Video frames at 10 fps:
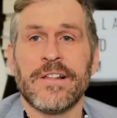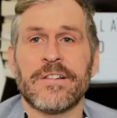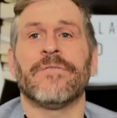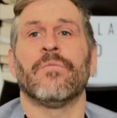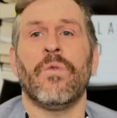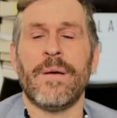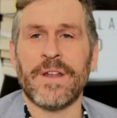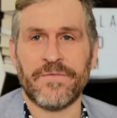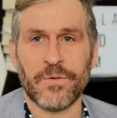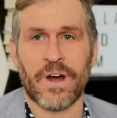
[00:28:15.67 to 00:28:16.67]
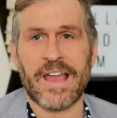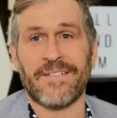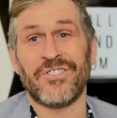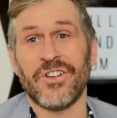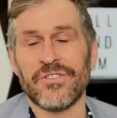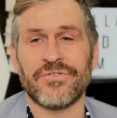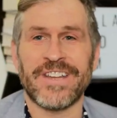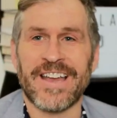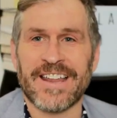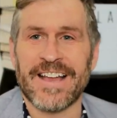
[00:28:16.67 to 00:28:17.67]
So for women, if you want to have children,
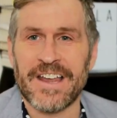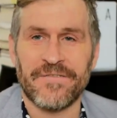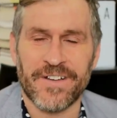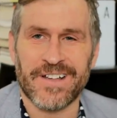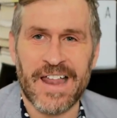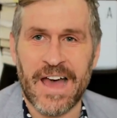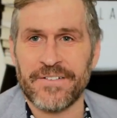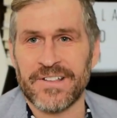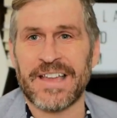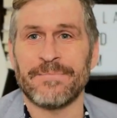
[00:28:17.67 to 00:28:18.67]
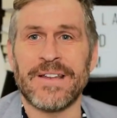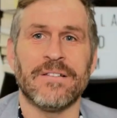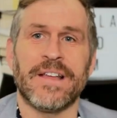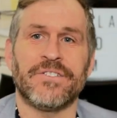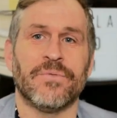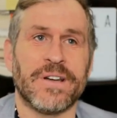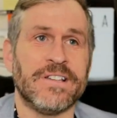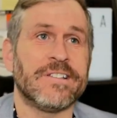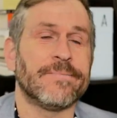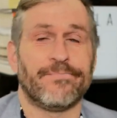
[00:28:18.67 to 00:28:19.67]
you got to kind of figure that out in your like mid to late 20s.